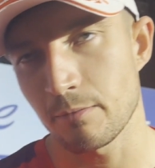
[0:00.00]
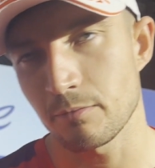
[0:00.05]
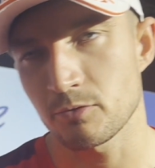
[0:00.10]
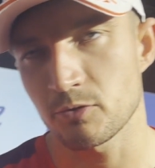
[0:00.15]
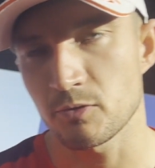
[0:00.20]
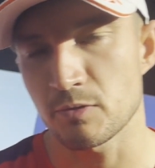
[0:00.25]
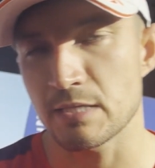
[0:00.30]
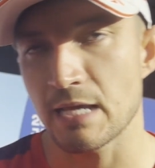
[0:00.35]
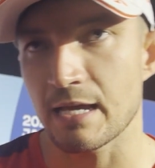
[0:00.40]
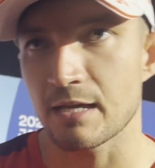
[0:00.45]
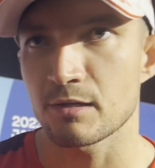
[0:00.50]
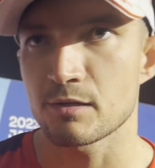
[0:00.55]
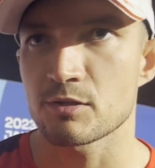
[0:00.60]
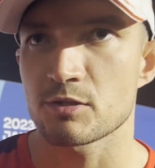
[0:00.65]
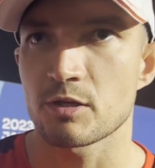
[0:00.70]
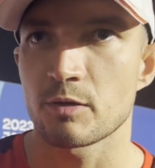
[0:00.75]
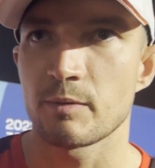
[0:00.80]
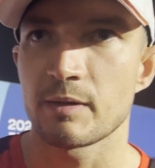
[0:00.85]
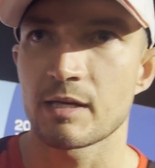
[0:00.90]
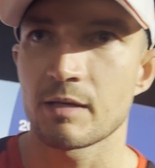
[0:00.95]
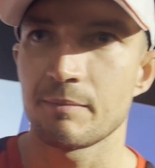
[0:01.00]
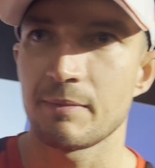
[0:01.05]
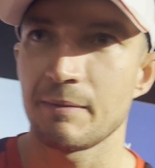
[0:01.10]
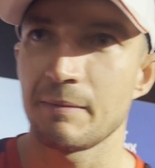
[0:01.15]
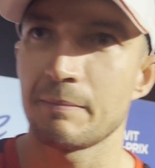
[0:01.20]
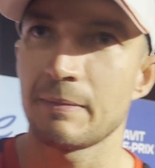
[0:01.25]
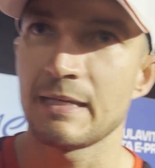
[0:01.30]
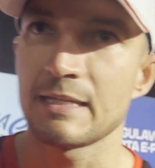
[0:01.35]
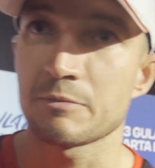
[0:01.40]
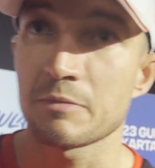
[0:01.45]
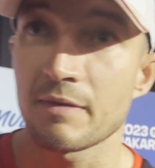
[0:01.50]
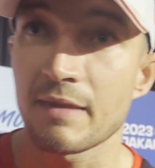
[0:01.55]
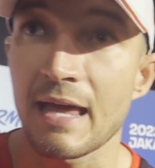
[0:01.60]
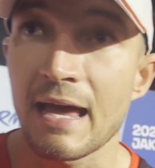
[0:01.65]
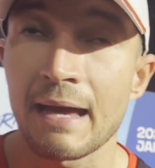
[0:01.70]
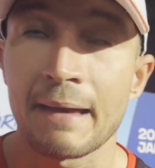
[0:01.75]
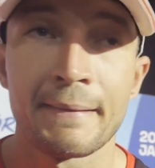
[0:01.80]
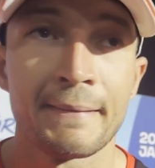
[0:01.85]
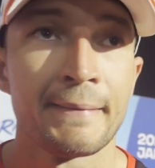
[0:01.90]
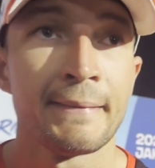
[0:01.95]
with 2 seconds, so we can be pleased with
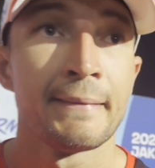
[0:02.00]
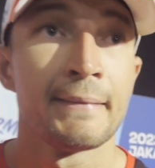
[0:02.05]
that.